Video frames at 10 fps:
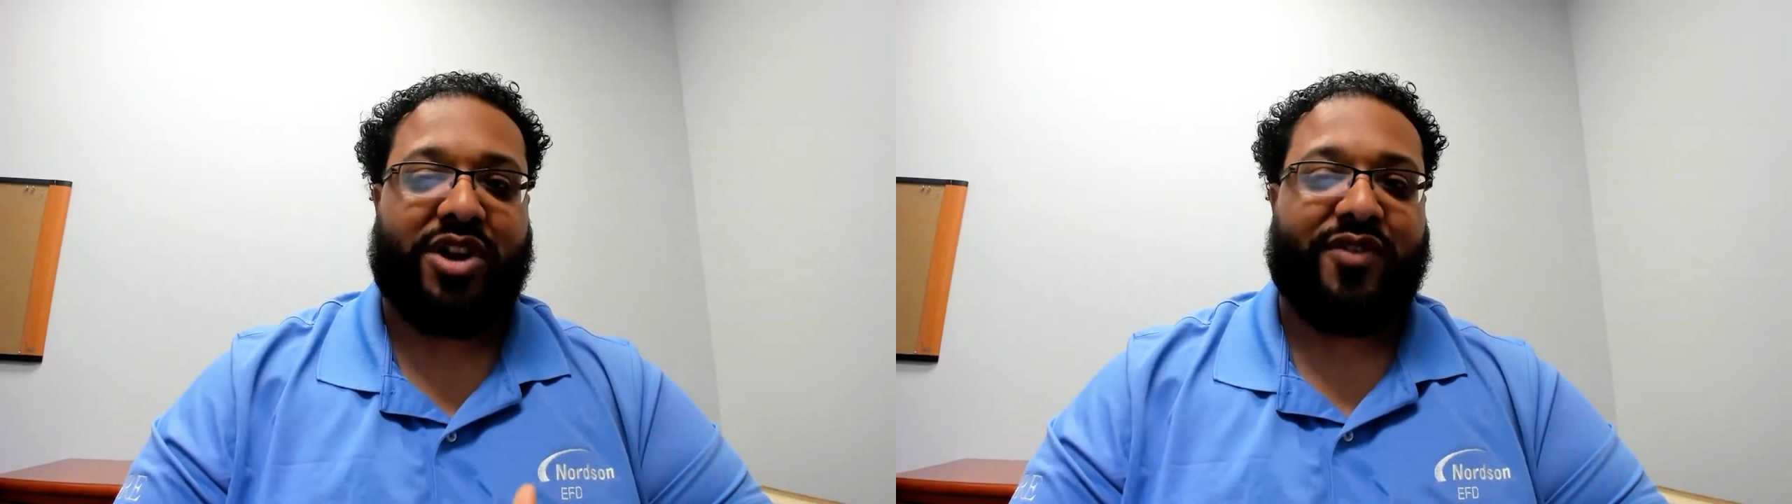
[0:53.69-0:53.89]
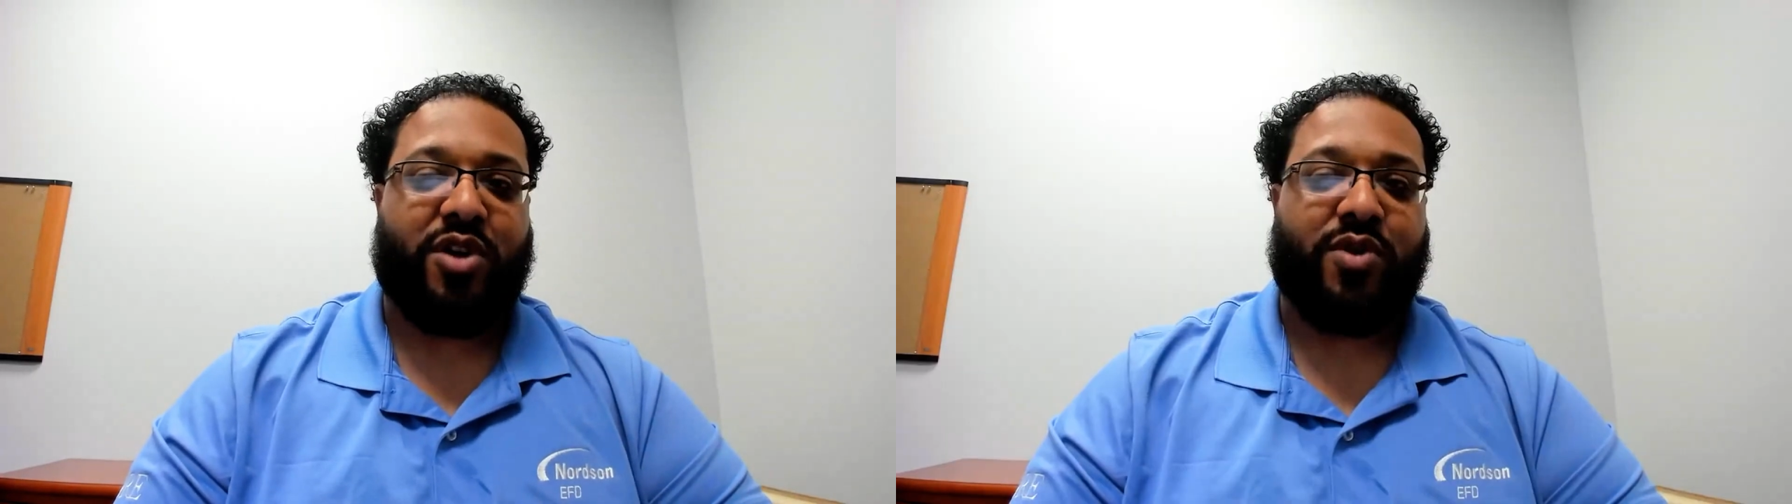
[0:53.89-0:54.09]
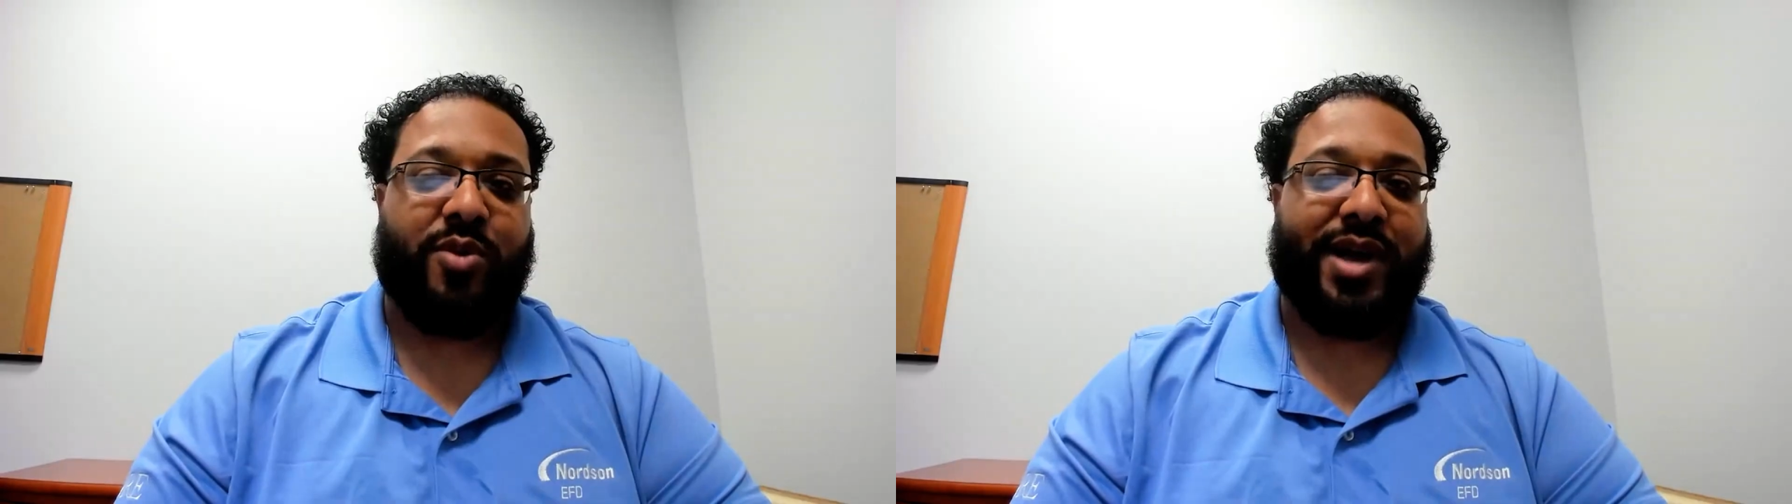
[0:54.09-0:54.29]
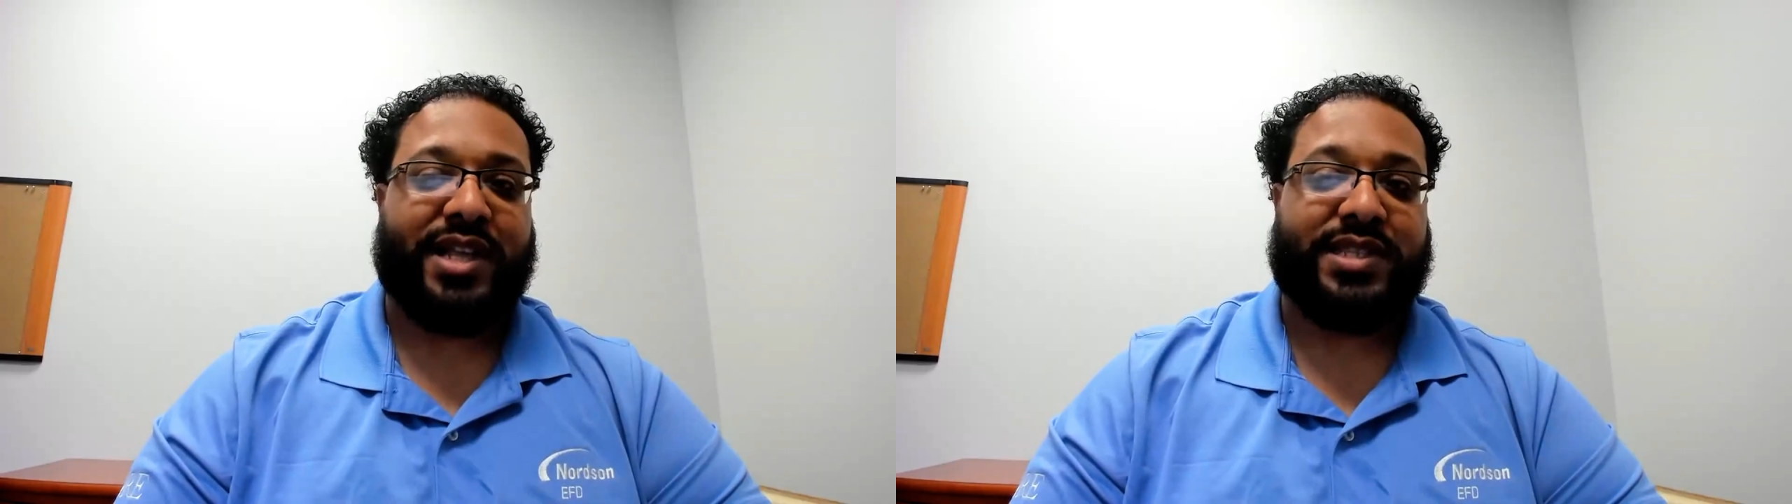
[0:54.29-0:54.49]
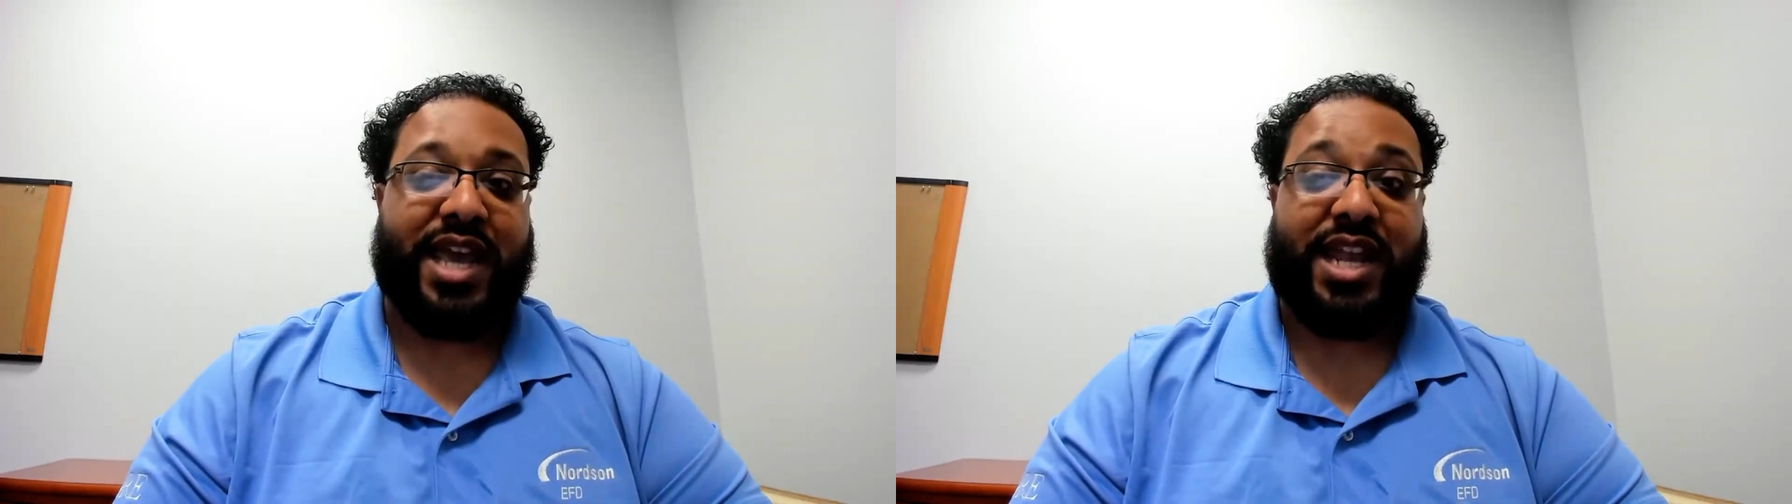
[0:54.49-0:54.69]
of our
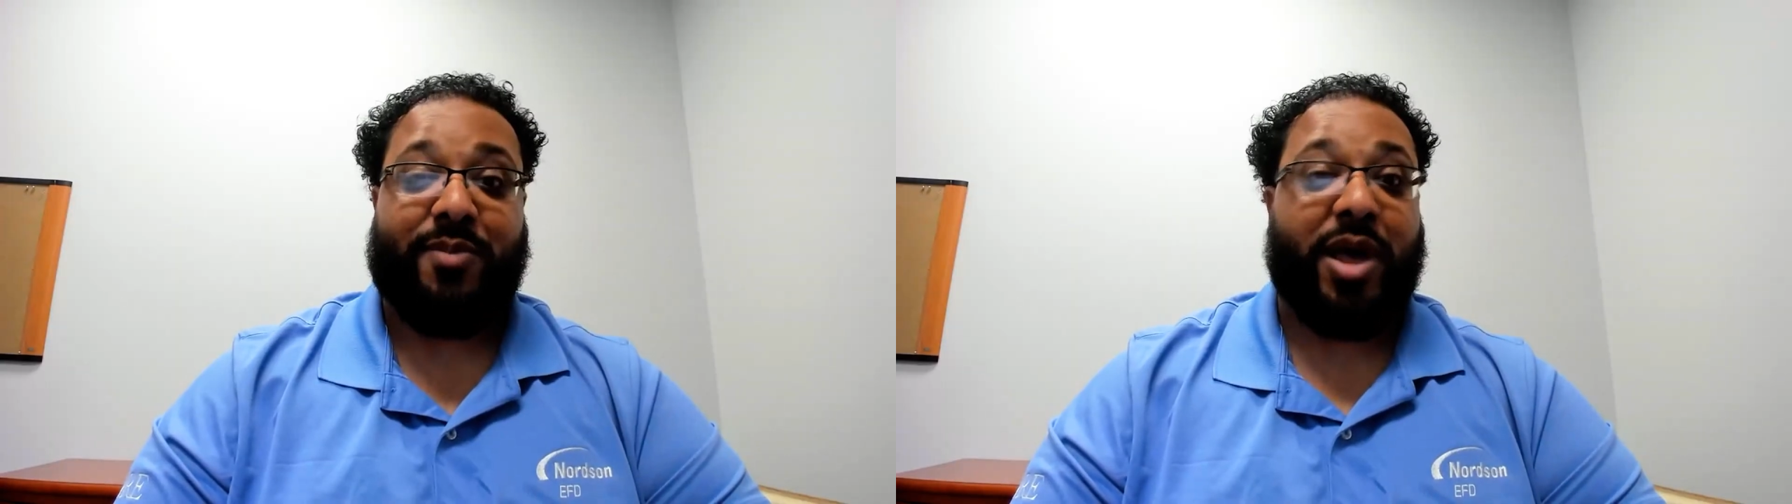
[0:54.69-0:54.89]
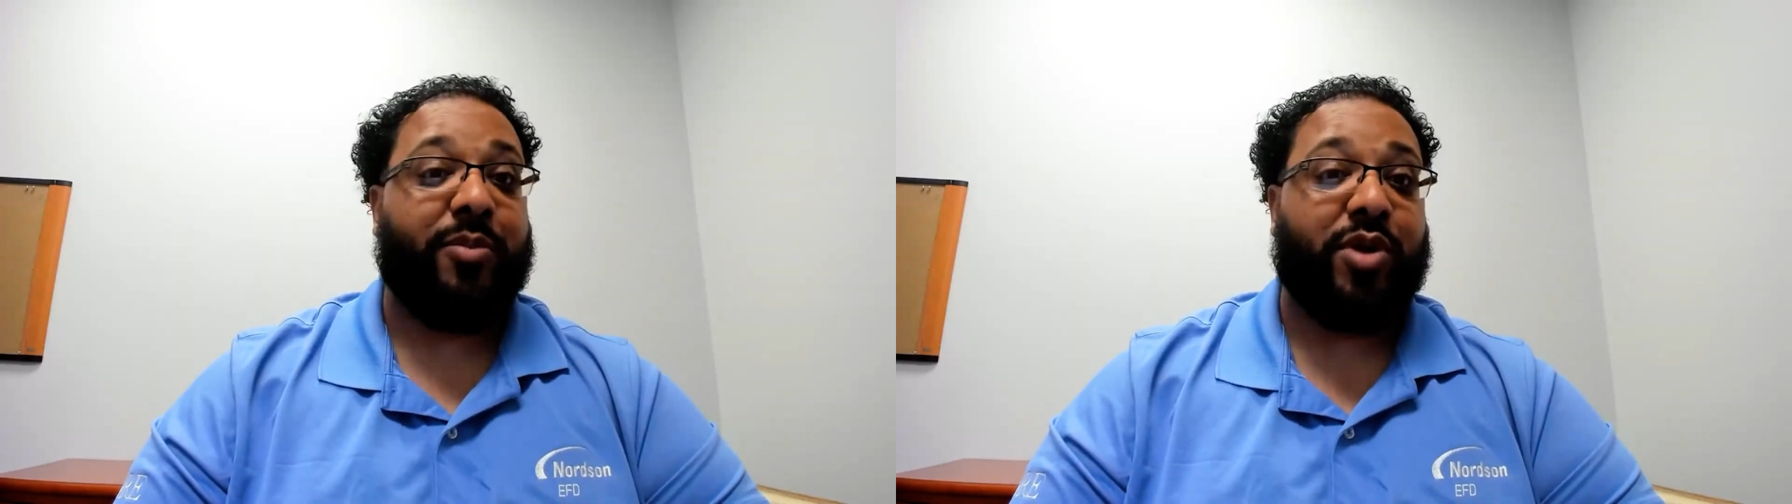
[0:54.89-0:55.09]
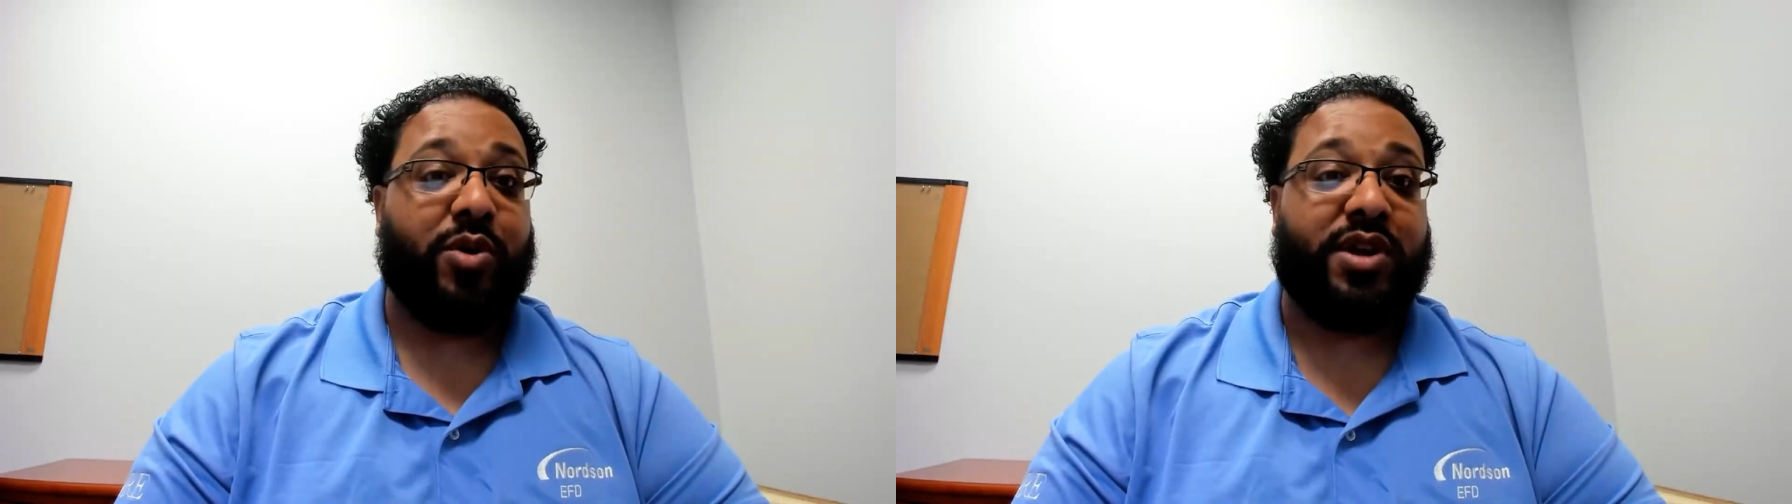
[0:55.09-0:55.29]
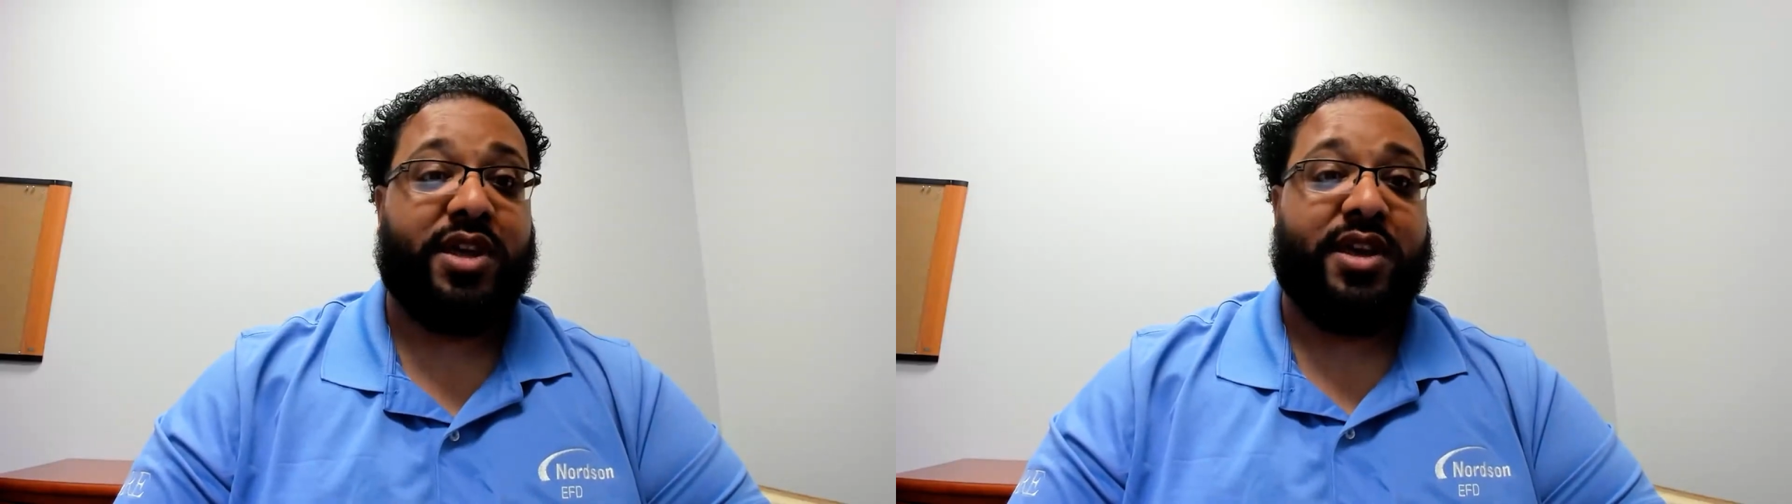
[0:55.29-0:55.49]
robots and the belt broke,